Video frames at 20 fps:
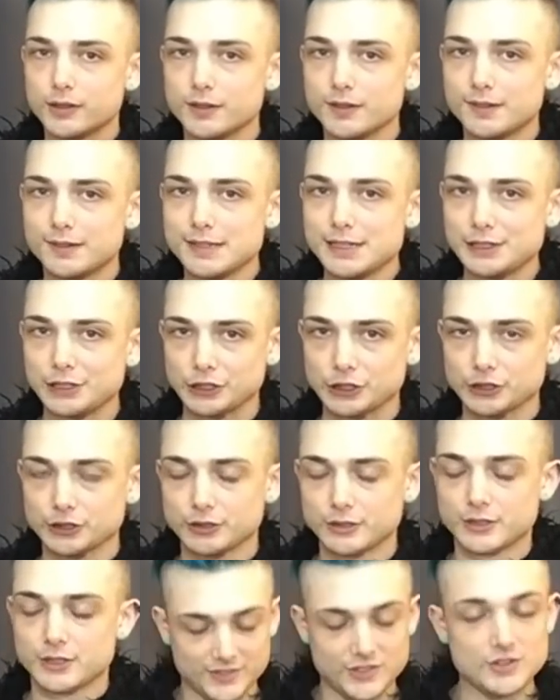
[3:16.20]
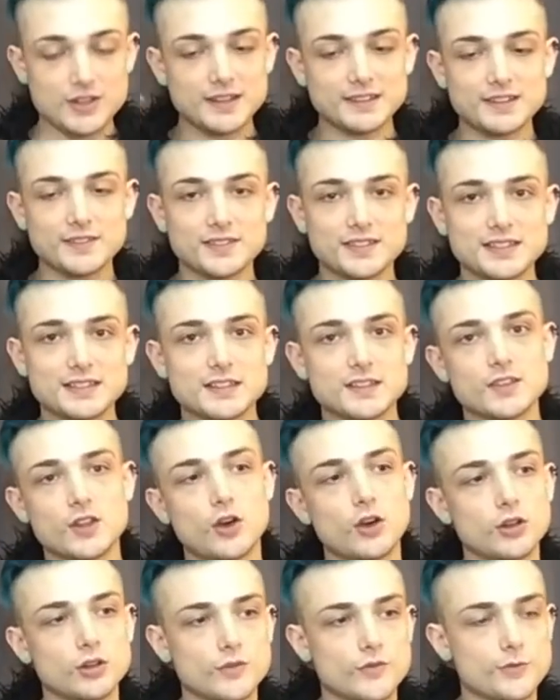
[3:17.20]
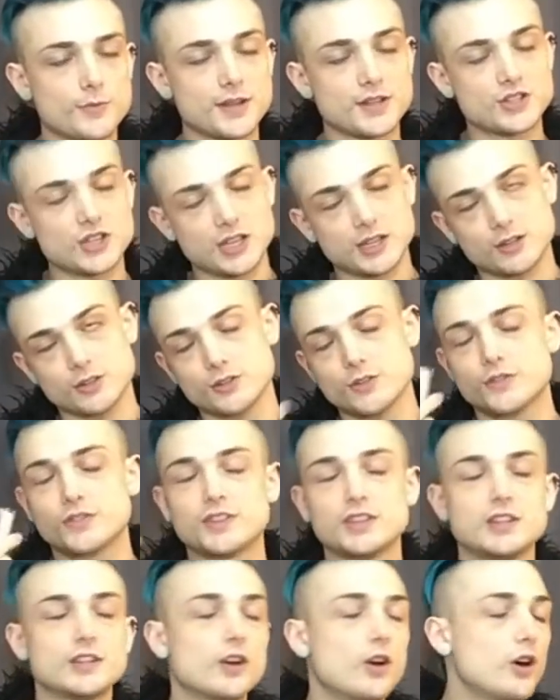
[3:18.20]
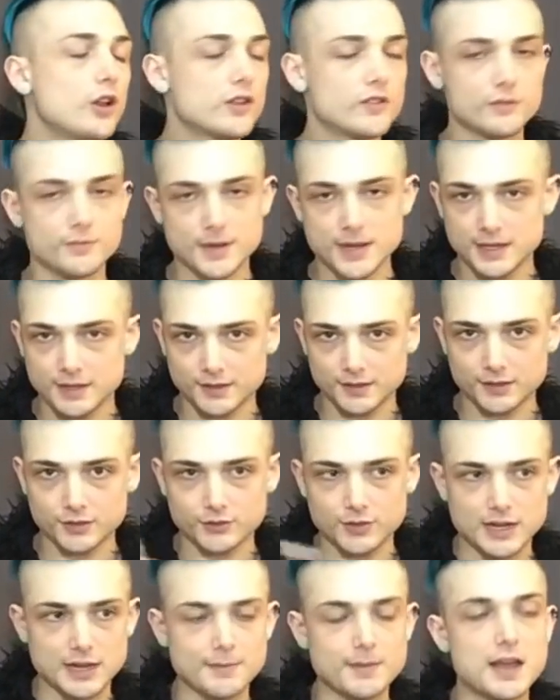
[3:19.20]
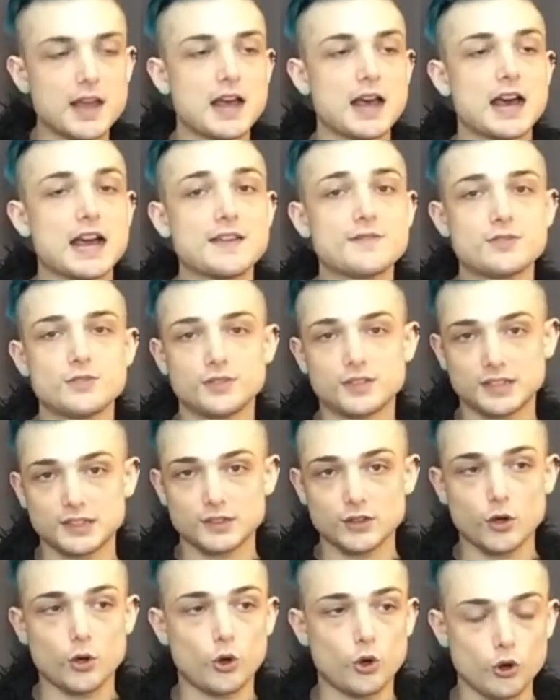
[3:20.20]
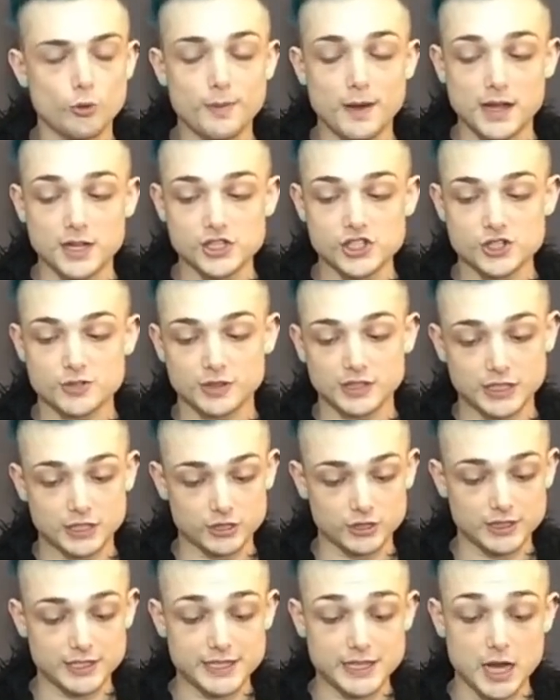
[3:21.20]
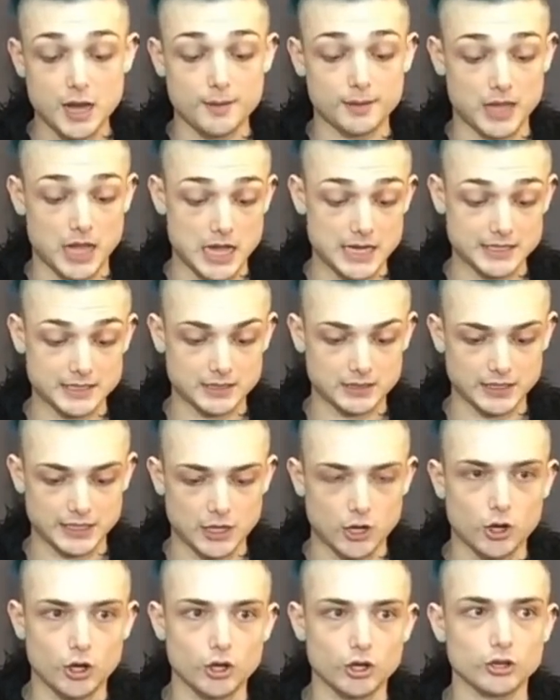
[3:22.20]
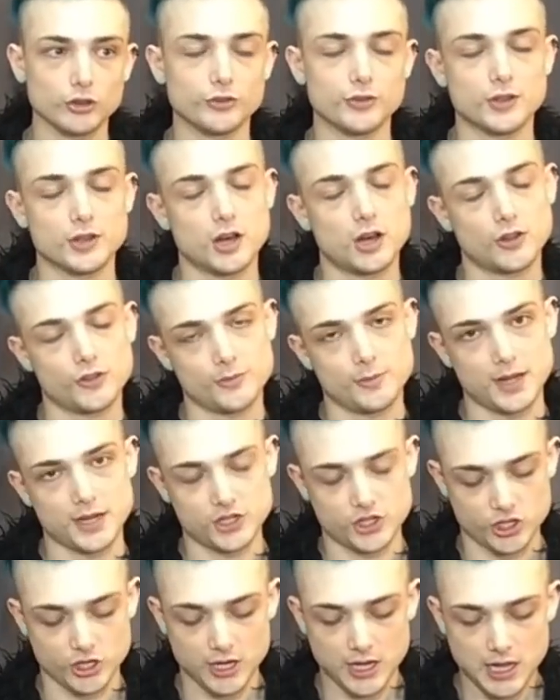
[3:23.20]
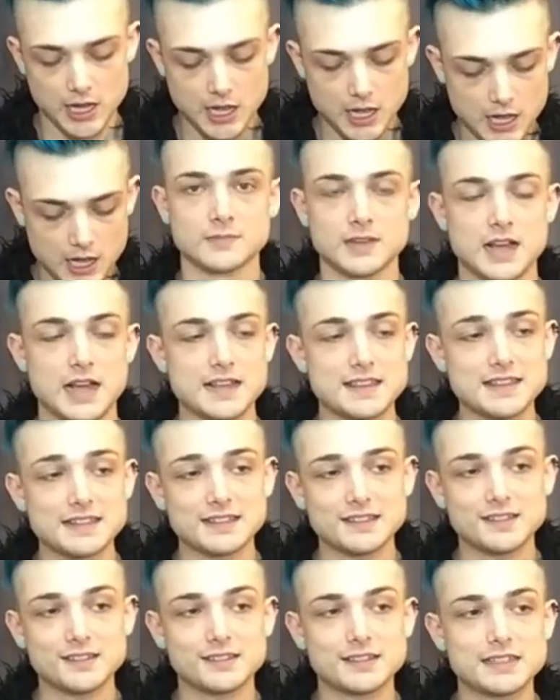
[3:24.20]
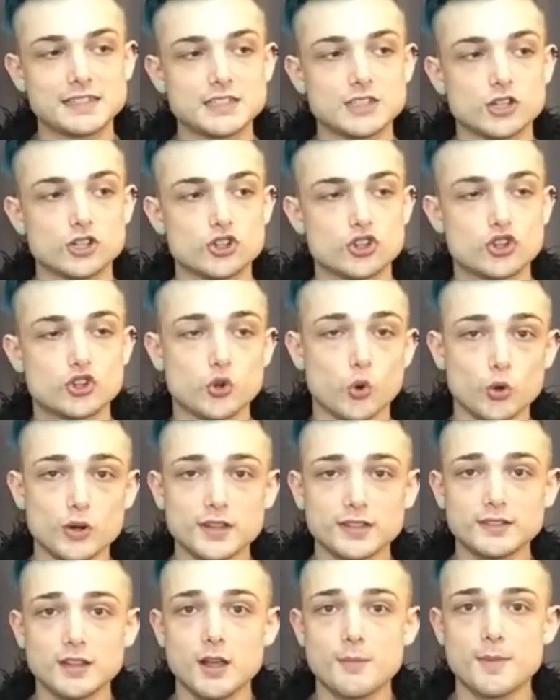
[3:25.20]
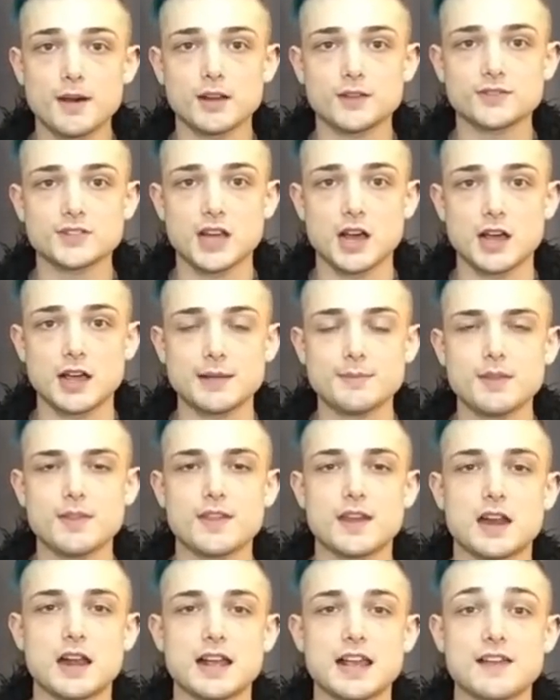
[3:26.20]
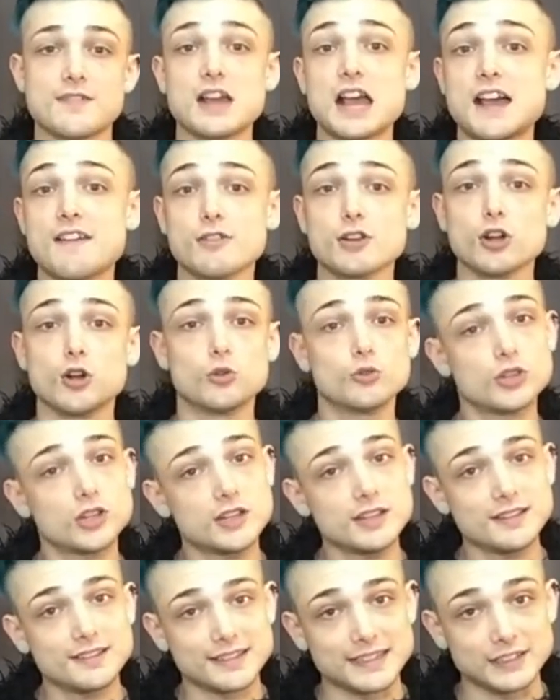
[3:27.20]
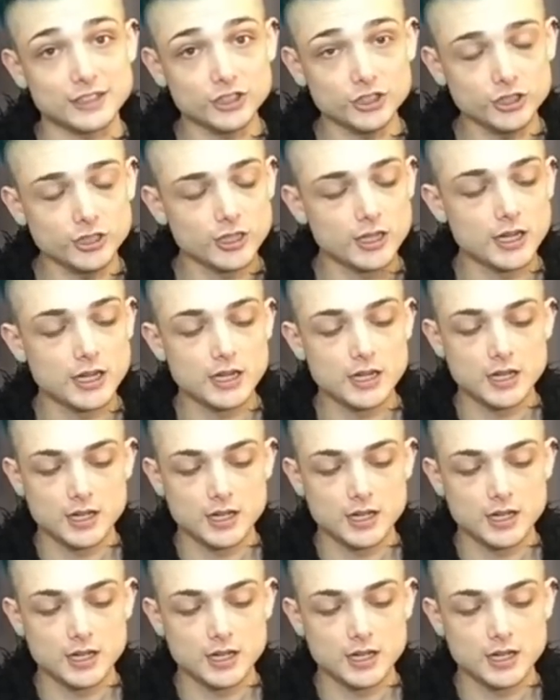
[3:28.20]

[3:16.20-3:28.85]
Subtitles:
concealer. You guys have seen this all over my channel. You've seen it all over my Instagram. I've used this a whole bunch, literally a lot, like all the much. I think this is the shortest amount of time that I have ever owned a concealer.